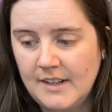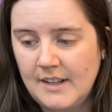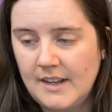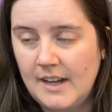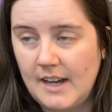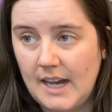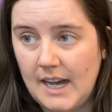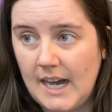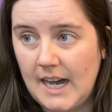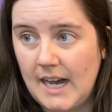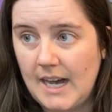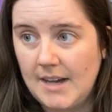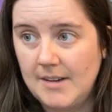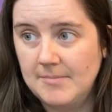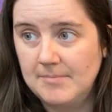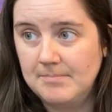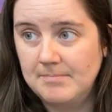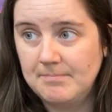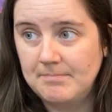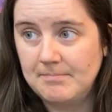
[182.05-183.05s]

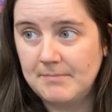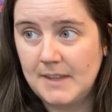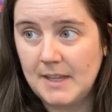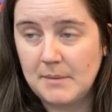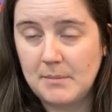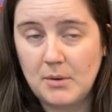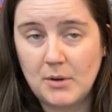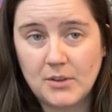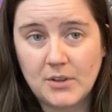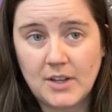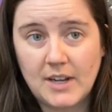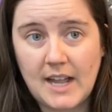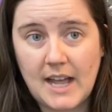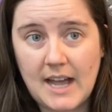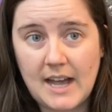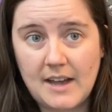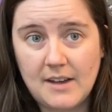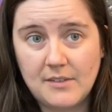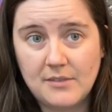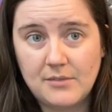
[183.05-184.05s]
They're both going
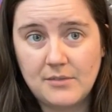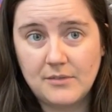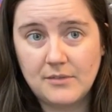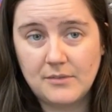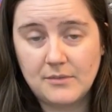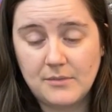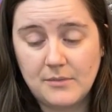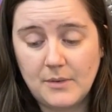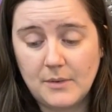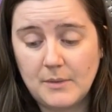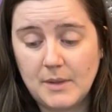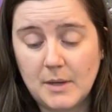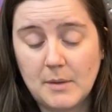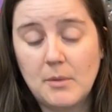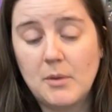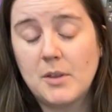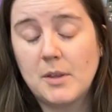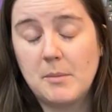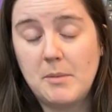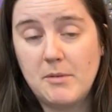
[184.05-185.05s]

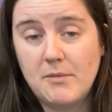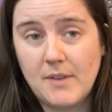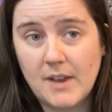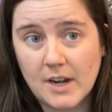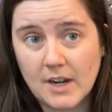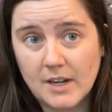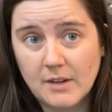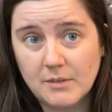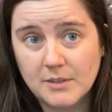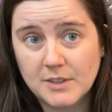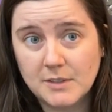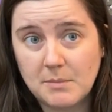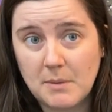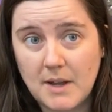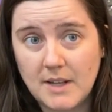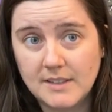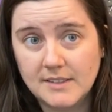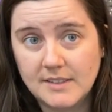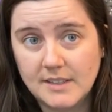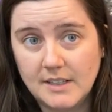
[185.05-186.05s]
to be very
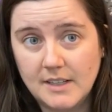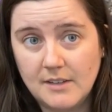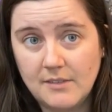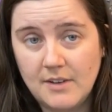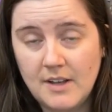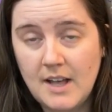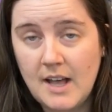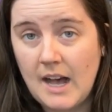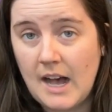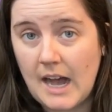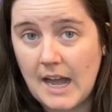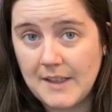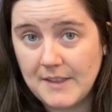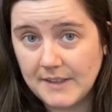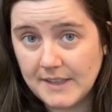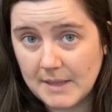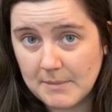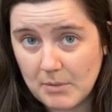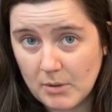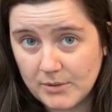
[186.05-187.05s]
responsive. I
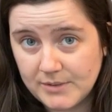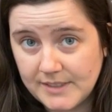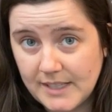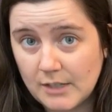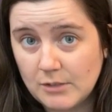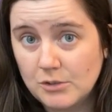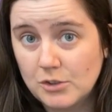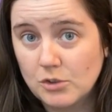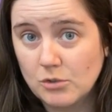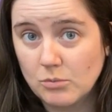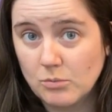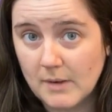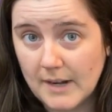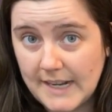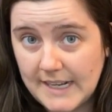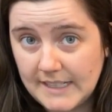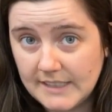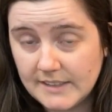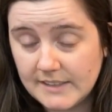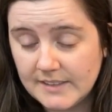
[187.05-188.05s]
think they both sound
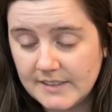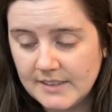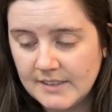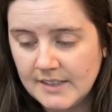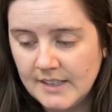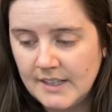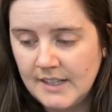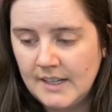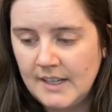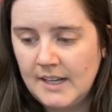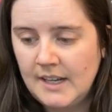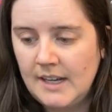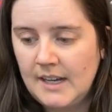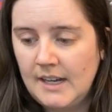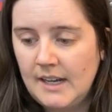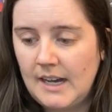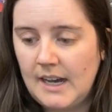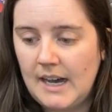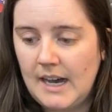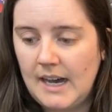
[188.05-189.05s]
great.
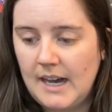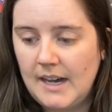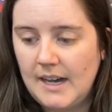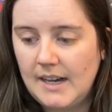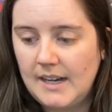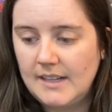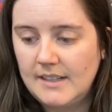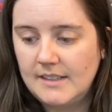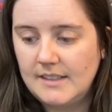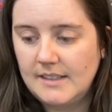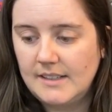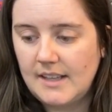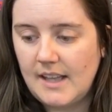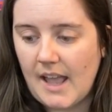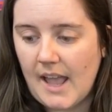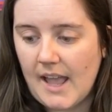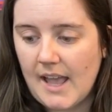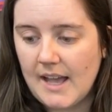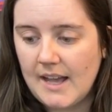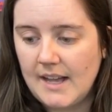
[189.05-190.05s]

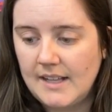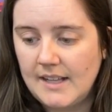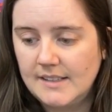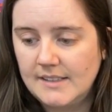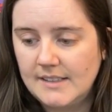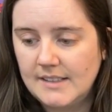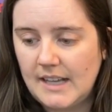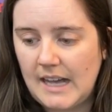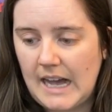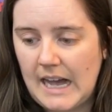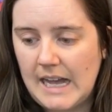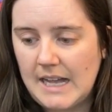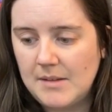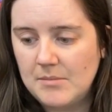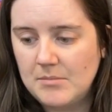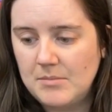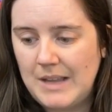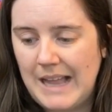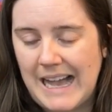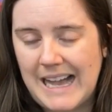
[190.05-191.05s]
And
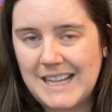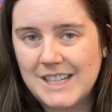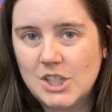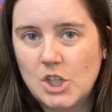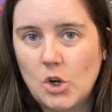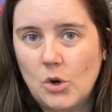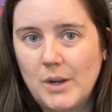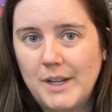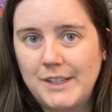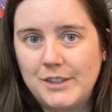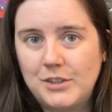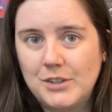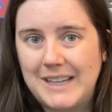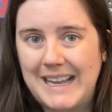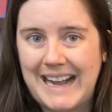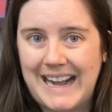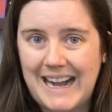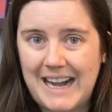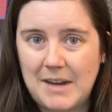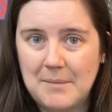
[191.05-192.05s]
I'm not going to
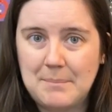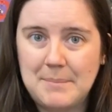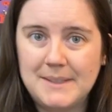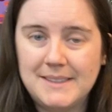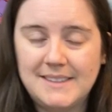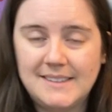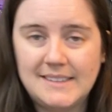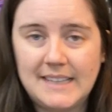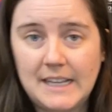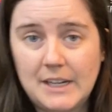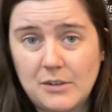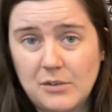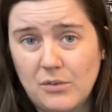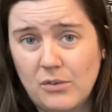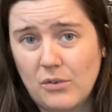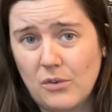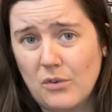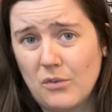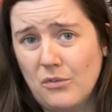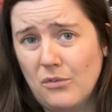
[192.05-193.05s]
compensate
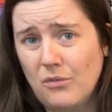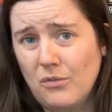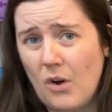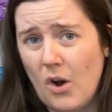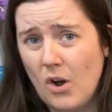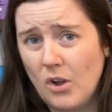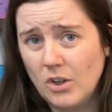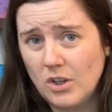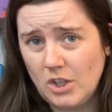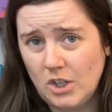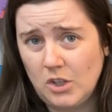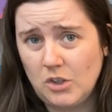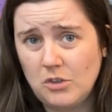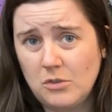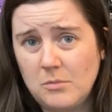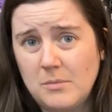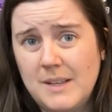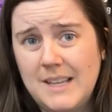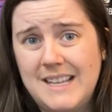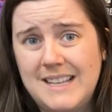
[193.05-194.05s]
for
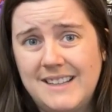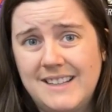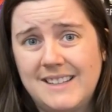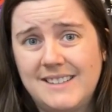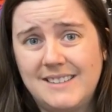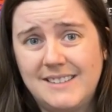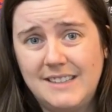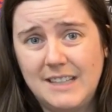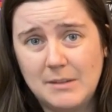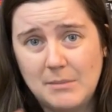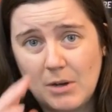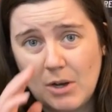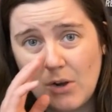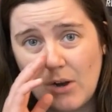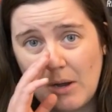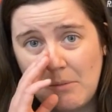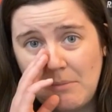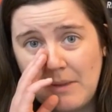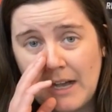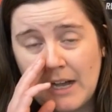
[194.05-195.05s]
volume in this demo.
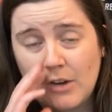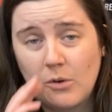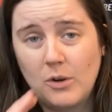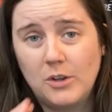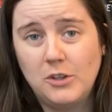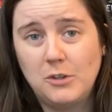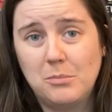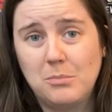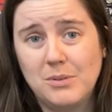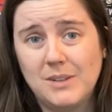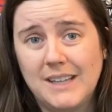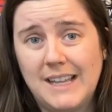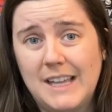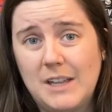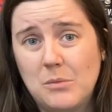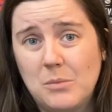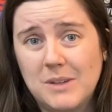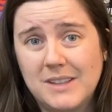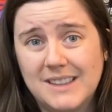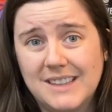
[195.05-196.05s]
I'm not going to
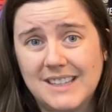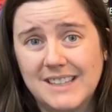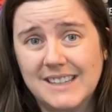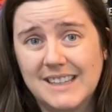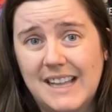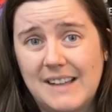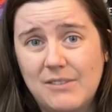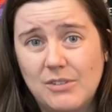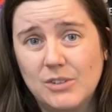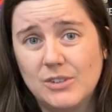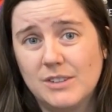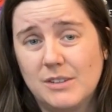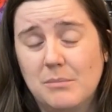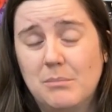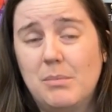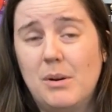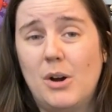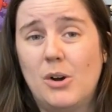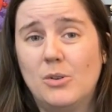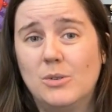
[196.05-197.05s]
play with the levels
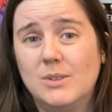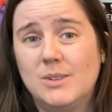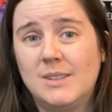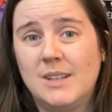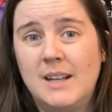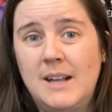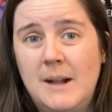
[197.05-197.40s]
in post